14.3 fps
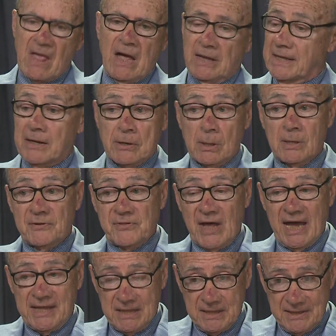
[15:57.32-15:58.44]
Not only
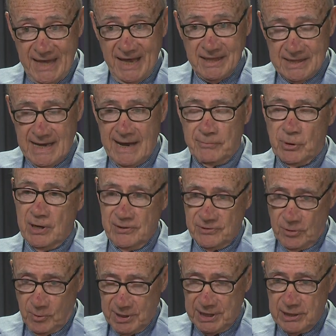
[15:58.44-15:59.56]
that library, the
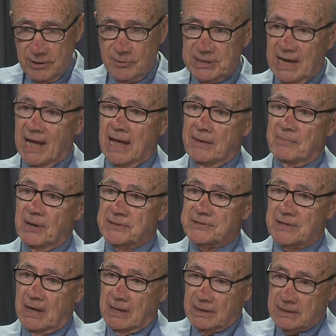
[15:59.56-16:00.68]
one at UNI, but the